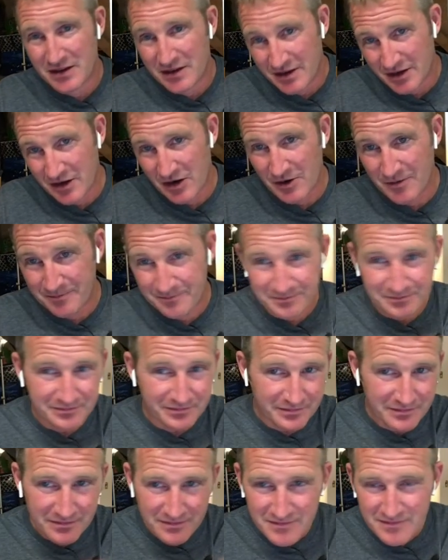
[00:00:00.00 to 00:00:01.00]
you know,
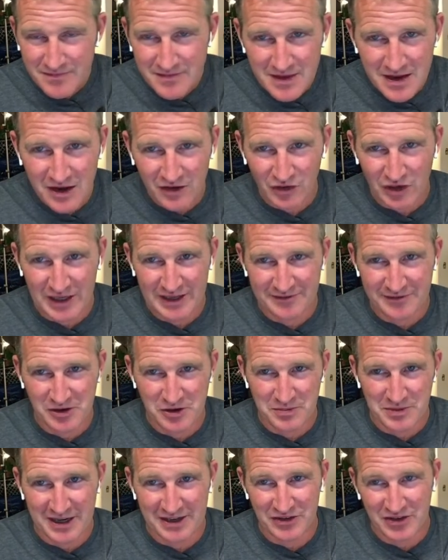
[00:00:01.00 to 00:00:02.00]
a lot of
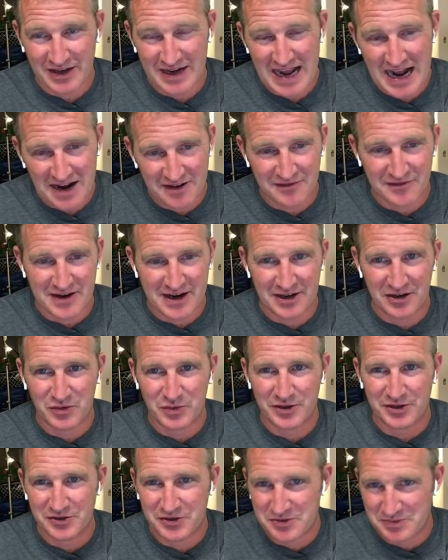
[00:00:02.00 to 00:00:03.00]
you might not have vinyl
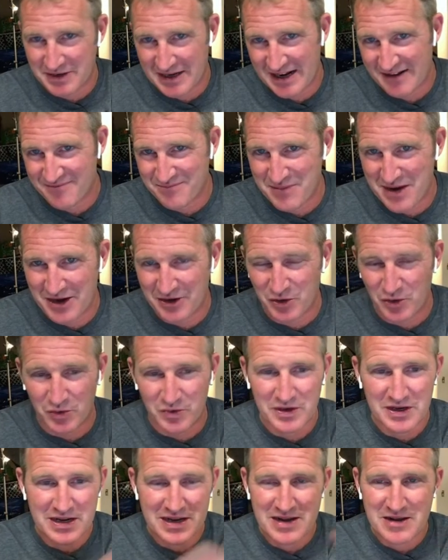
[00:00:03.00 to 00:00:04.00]
windows, you might have metal,